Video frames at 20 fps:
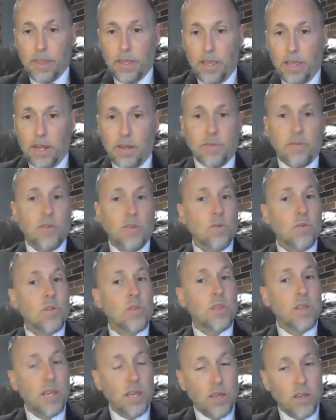And if you
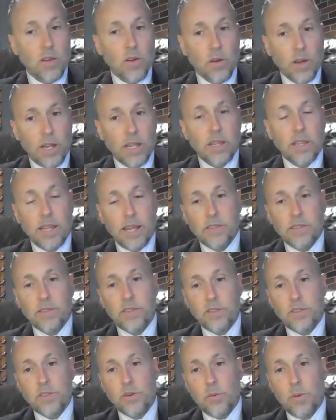think you're in that
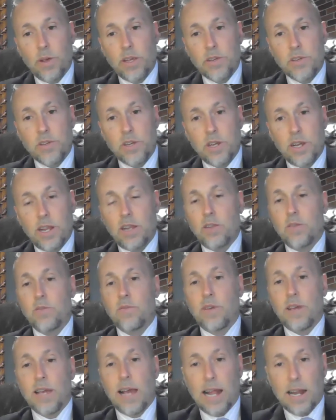situation and you've
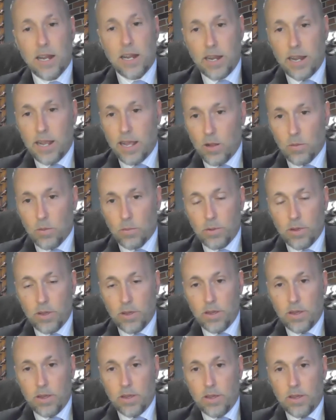gotten help,
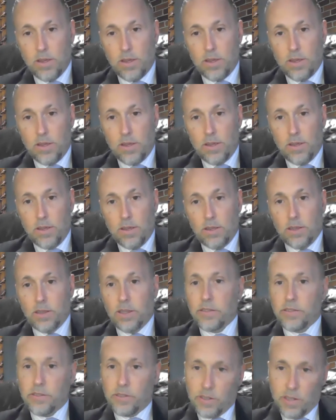
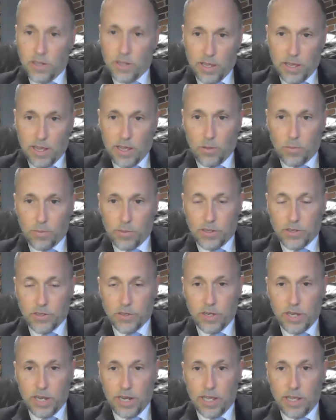listen to the help that you're
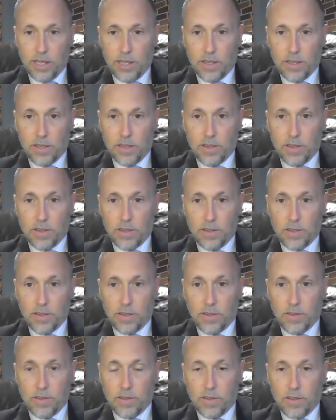getting
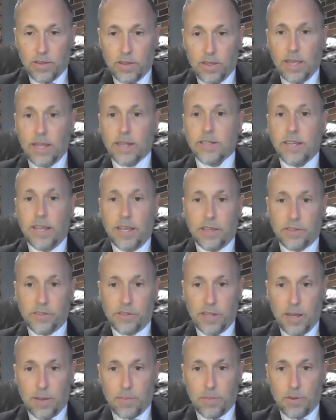and take a
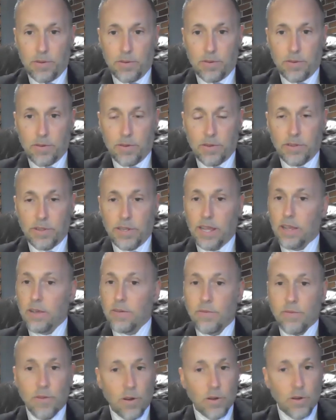step. Take a
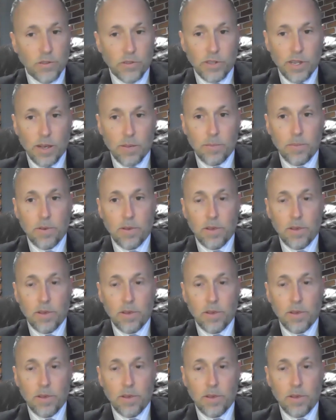first step.